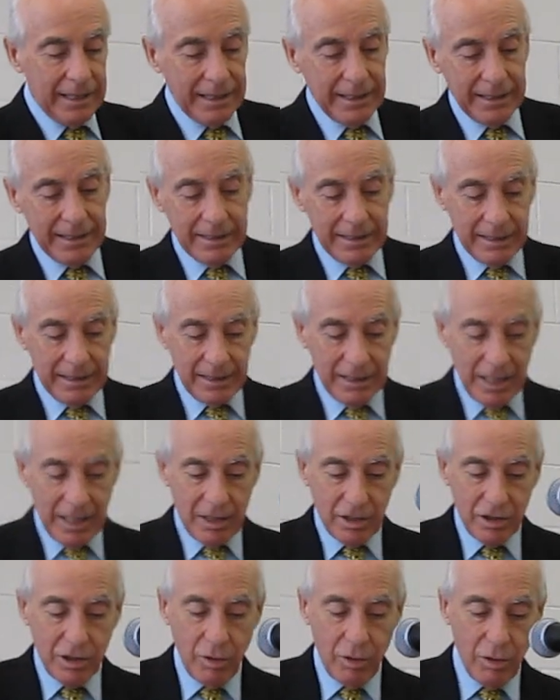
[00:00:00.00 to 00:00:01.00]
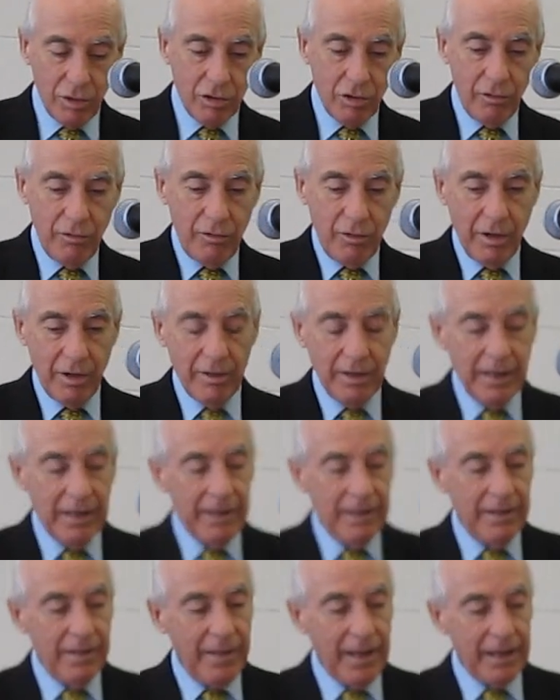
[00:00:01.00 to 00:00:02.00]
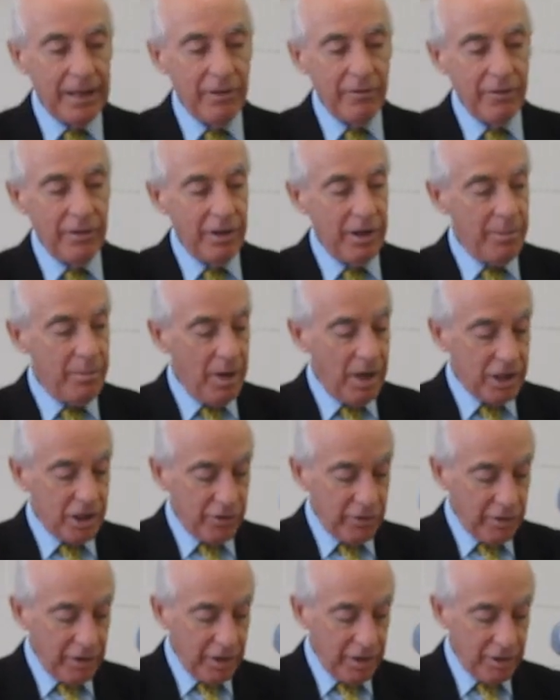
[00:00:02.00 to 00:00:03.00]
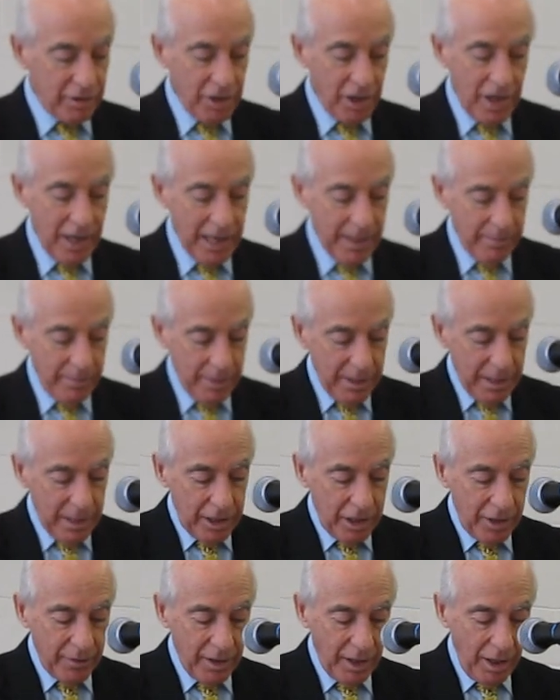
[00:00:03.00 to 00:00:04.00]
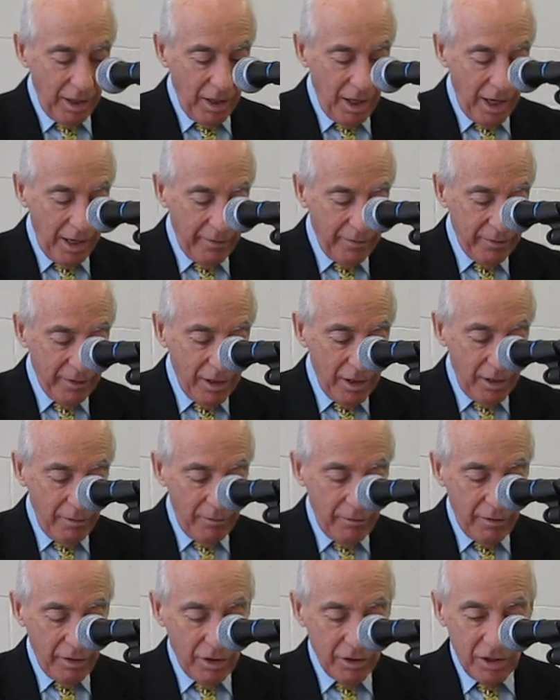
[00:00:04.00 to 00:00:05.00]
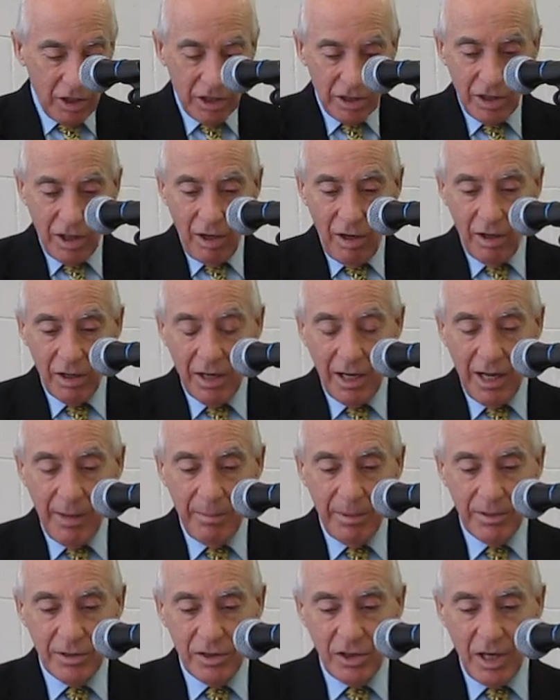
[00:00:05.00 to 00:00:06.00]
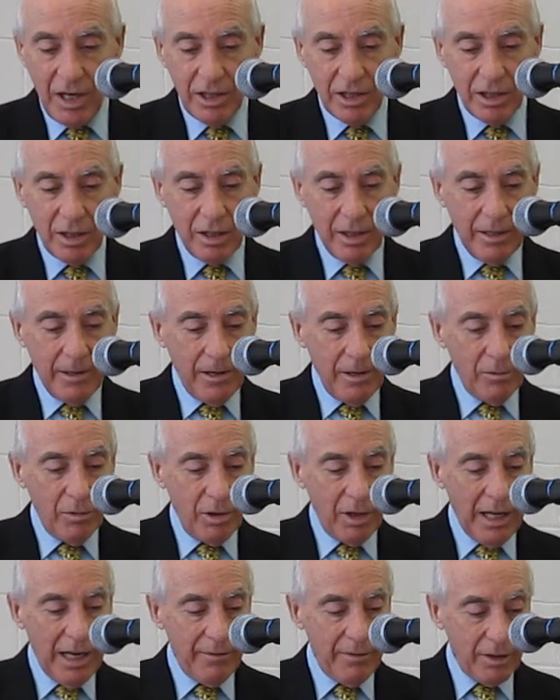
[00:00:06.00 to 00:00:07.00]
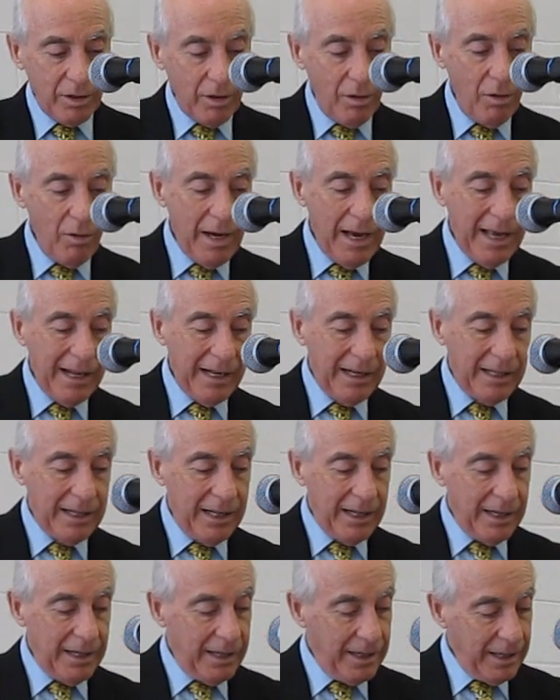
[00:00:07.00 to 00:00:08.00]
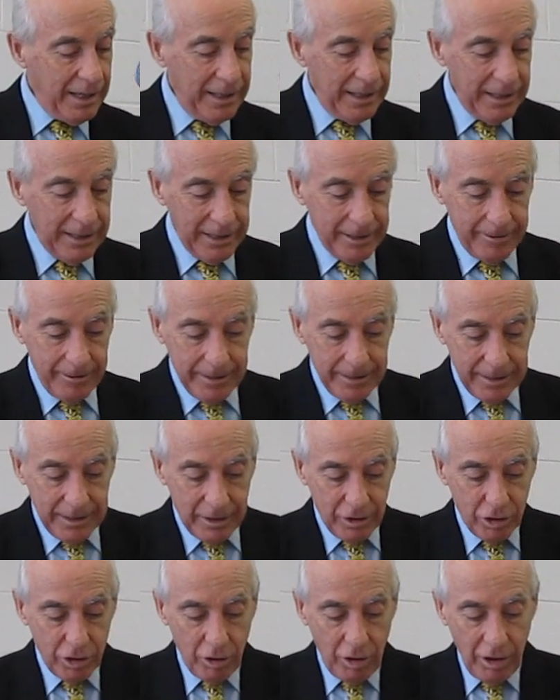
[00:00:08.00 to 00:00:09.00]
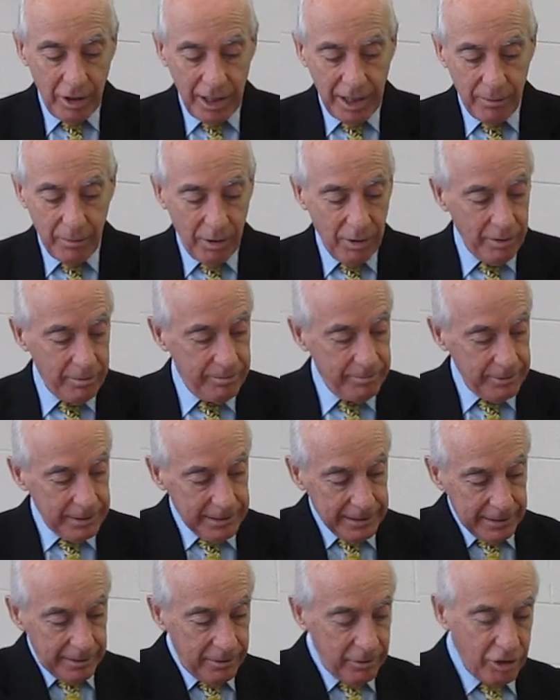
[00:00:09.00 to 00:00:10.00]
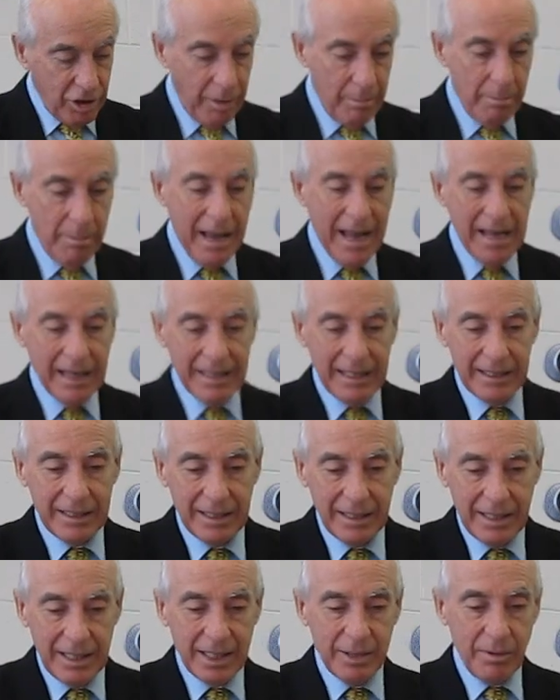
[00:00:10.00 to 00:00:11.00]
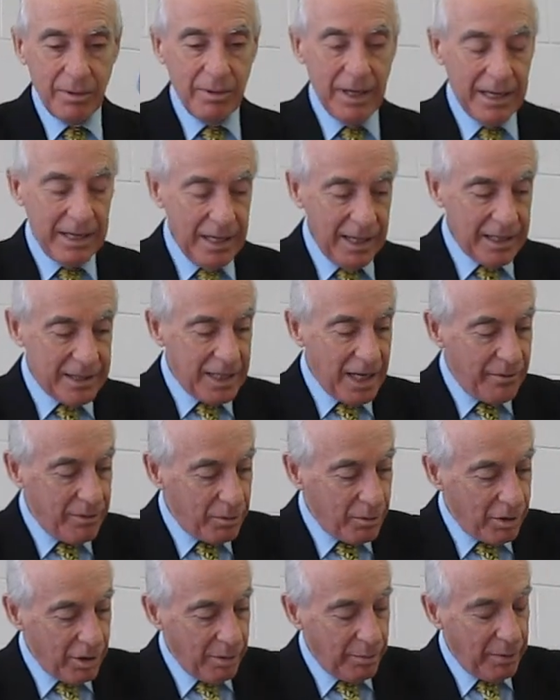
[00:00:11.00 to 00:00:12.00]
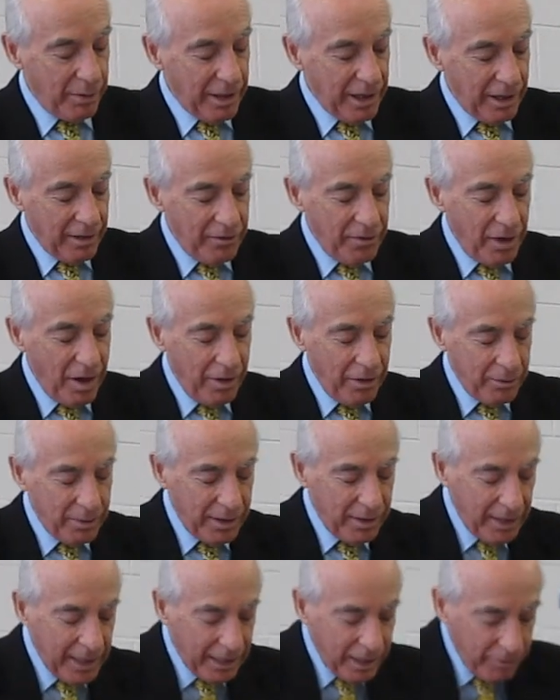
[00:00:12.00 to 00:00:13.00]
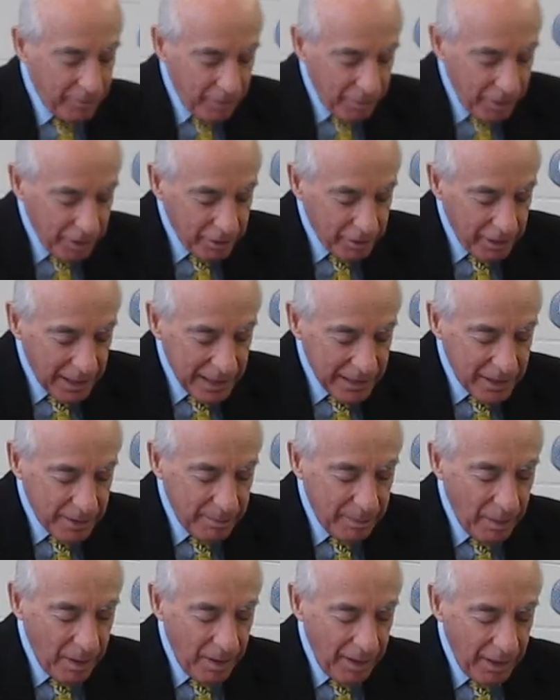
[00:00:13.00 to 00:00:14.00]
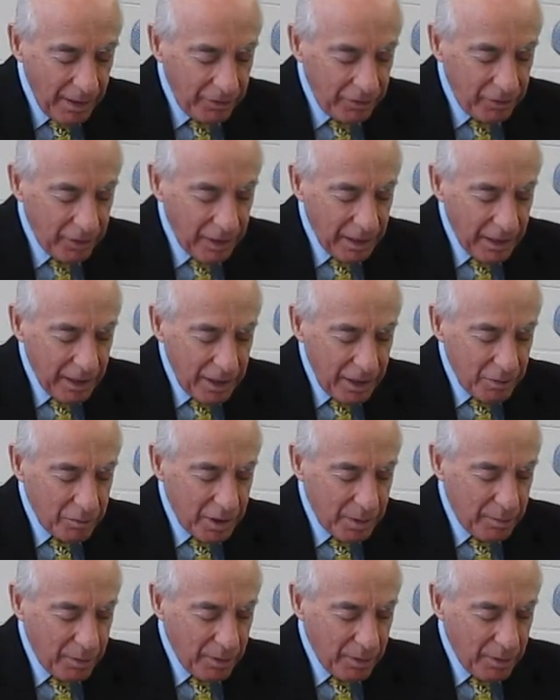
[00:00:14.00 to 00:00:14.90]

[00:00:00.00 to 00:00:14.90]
and, uh, and so on and so forth. Thank you very much for your time. You've got a lot of verses to look up and such. We'll have a go at it, uh, and uh, shortly we'll jump back into this, but right now let's have a word of prayer. Father, we thank you for your grace upon us. We